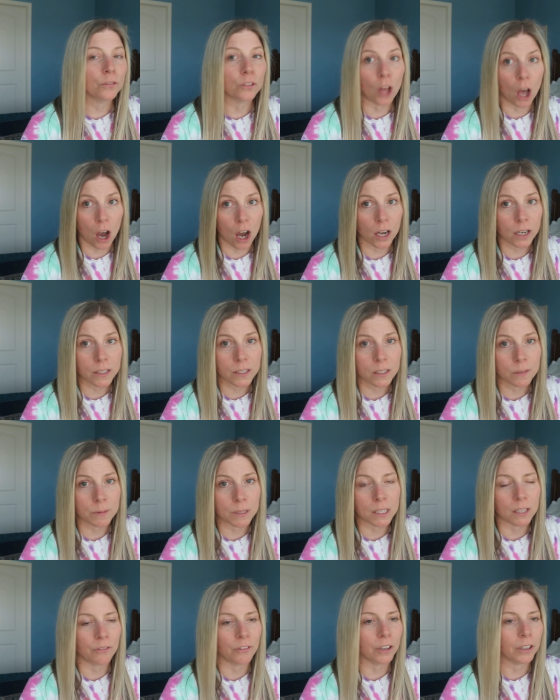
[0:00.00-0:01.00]
vlogs
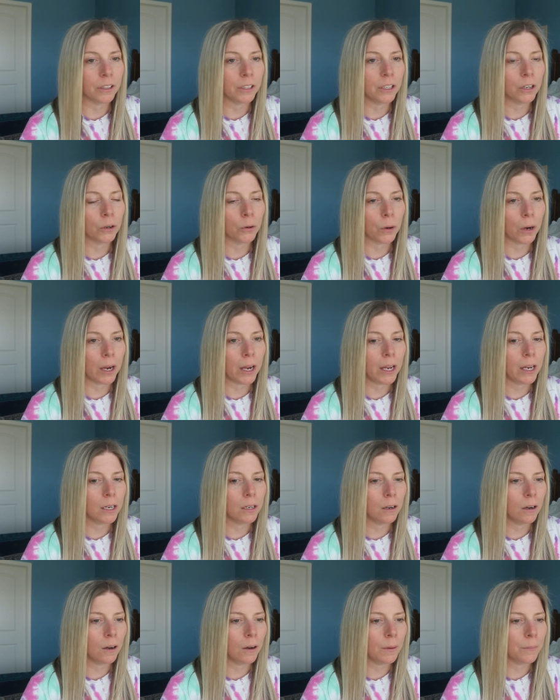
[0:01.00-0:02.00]
specifically are
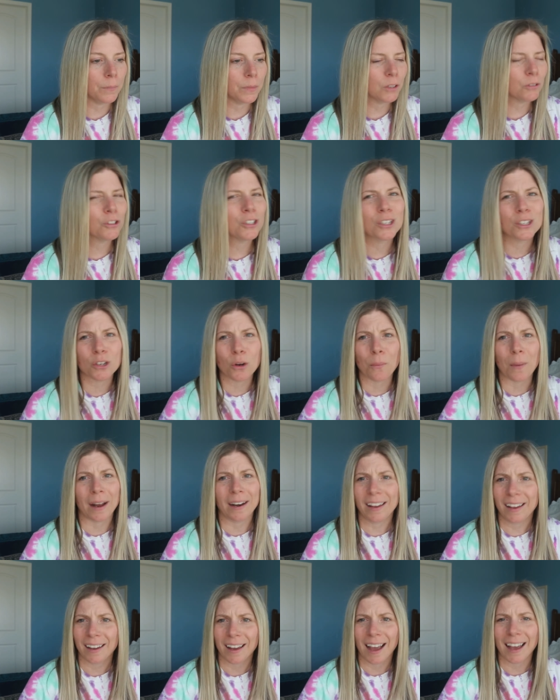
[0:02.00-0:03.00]
great. Um, there's just so
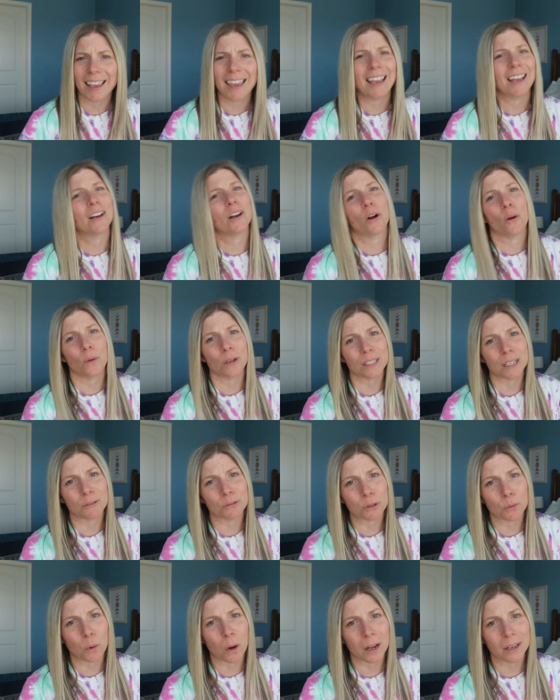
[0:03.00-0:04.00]
many. I can't narrow it
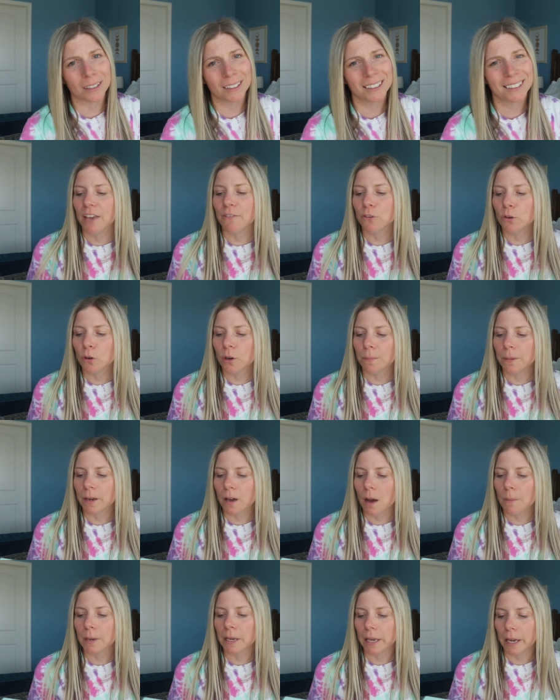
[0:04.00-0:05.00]
down to one. If you could
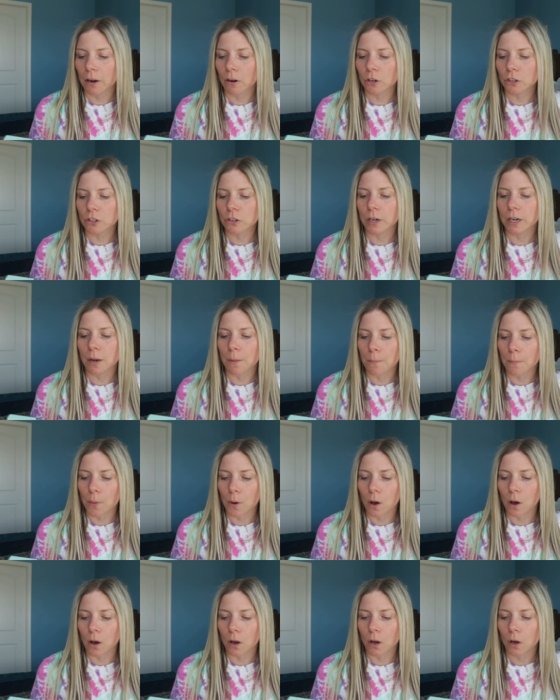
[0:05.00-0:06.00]
become a character in a
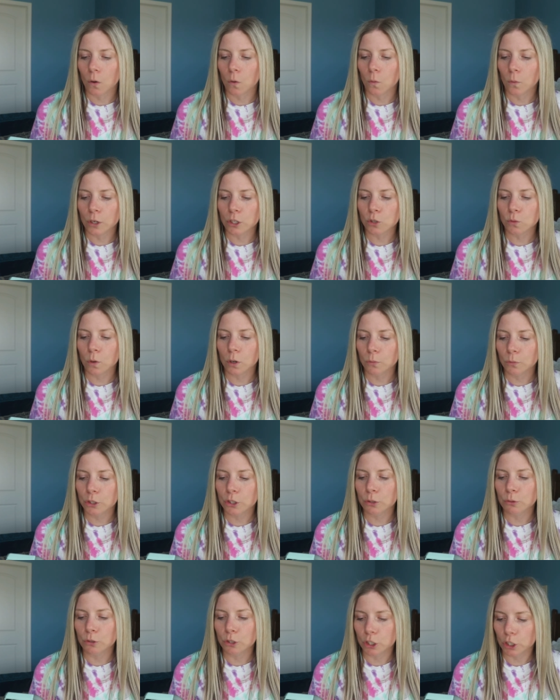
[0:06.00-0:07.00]
book, which one
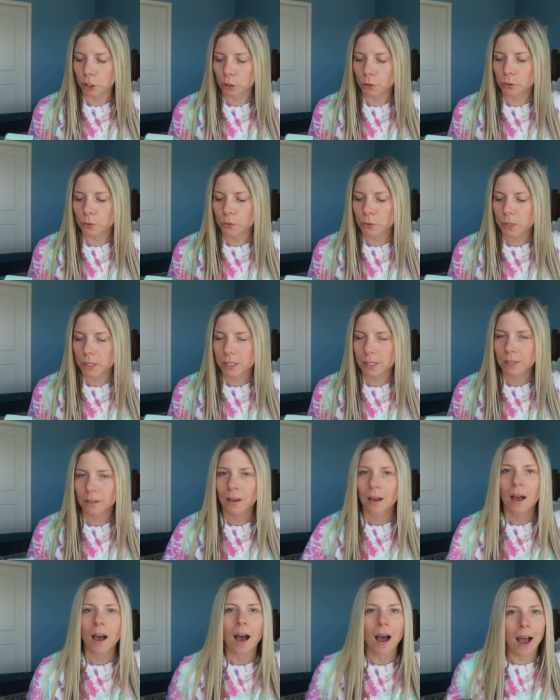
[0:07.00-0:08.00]
would you choose?
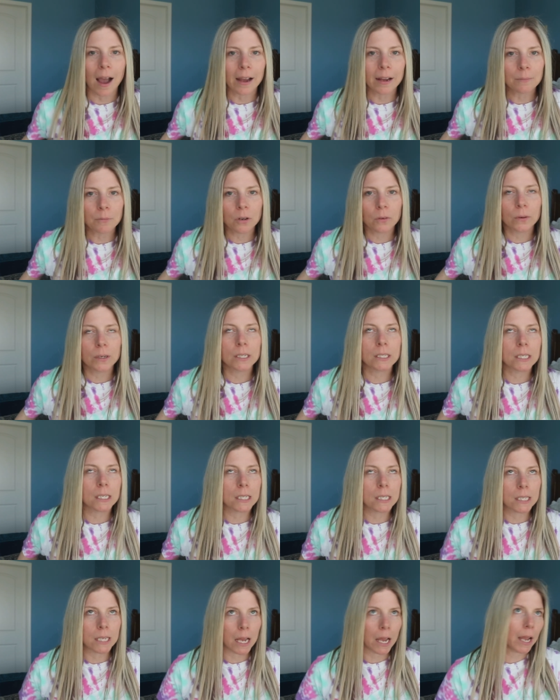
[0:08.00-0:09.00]
I'm going to
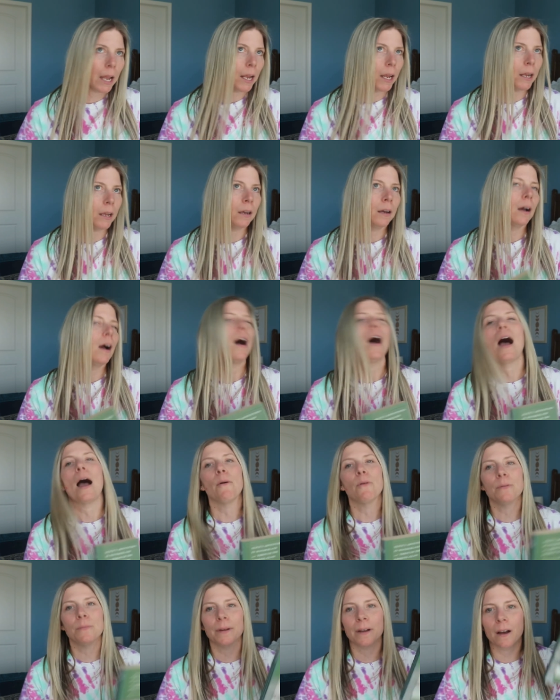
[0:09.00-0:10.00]
say I
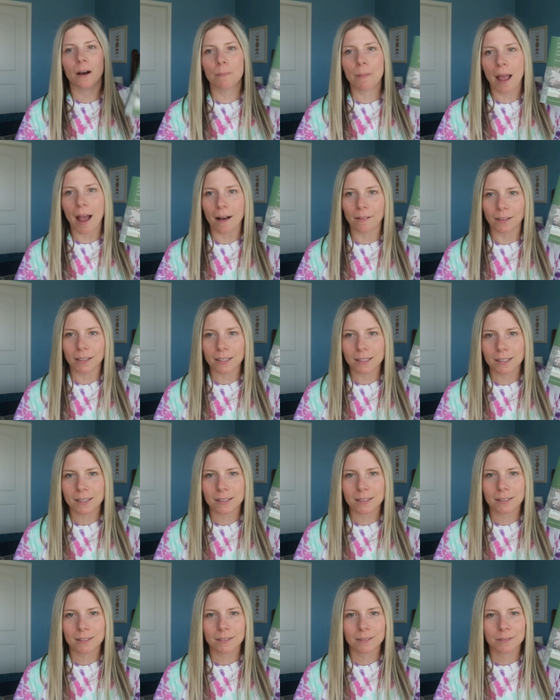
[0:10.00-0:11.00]
would become
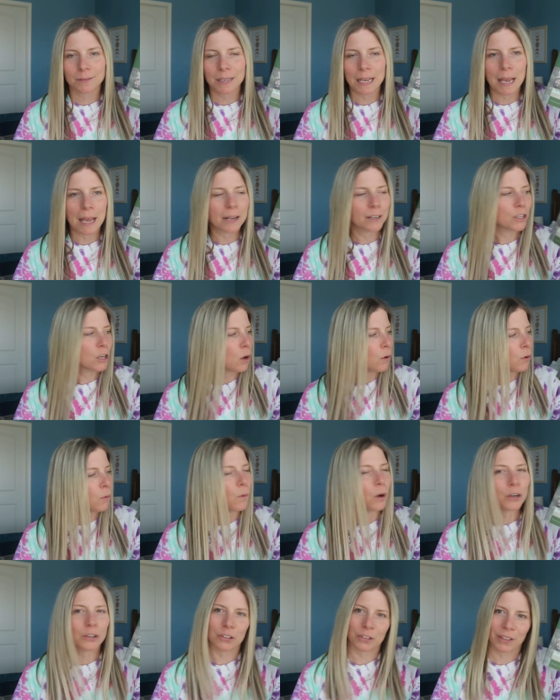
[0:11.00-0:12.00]
Alice and go to
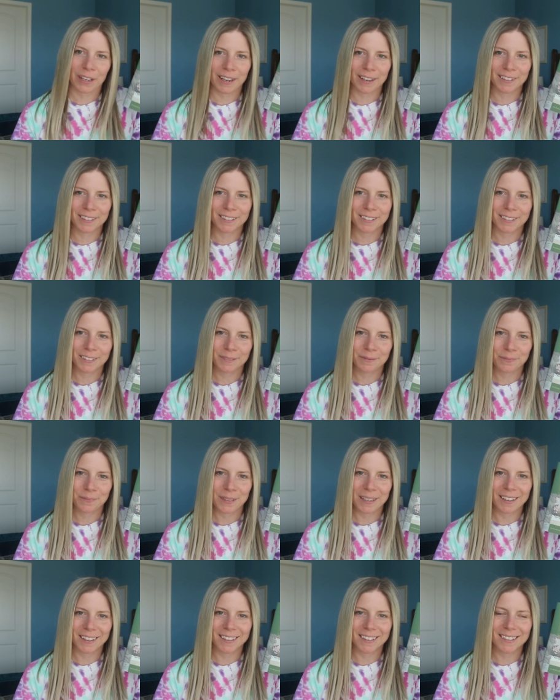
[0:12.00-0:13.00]
Wonderland
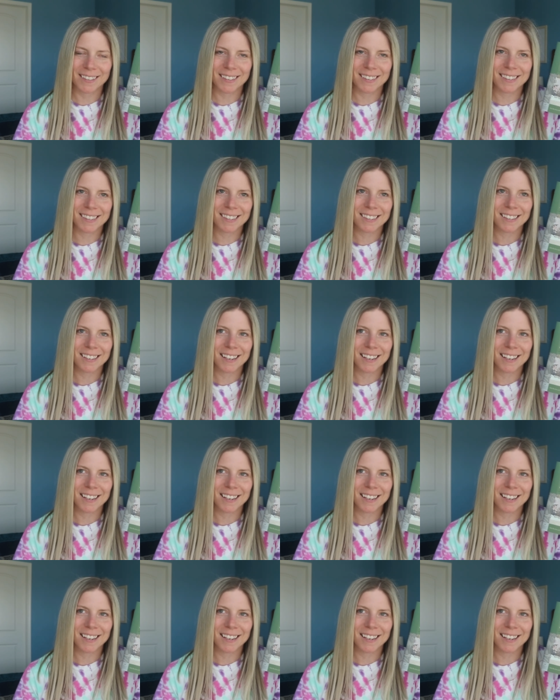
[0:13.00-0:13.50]
because